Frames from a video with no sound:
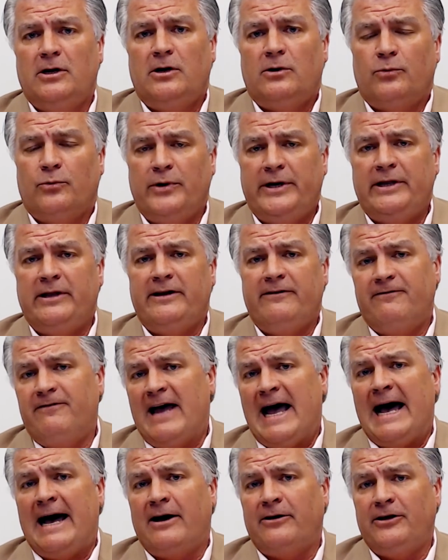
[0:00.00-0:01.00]
really
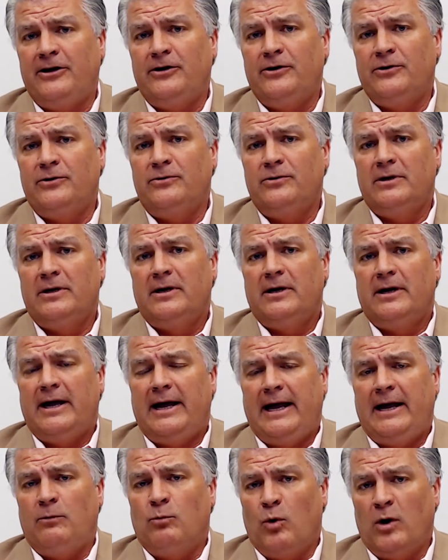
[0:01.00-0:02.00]
value
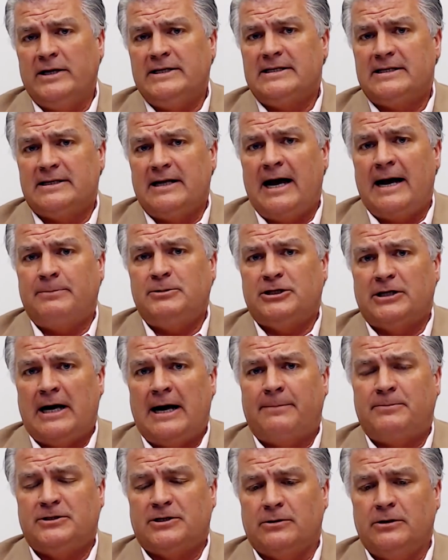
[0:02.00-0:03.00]
a one stop
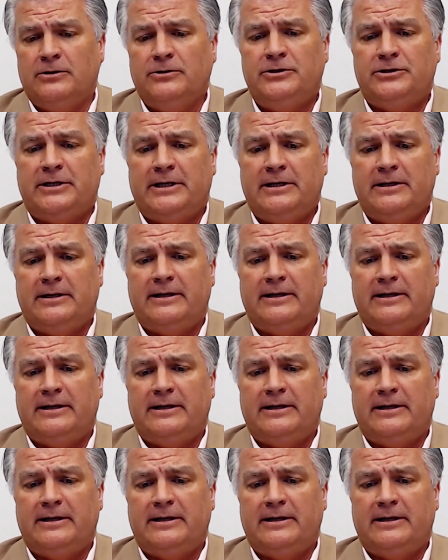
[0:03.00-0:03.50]
shop solution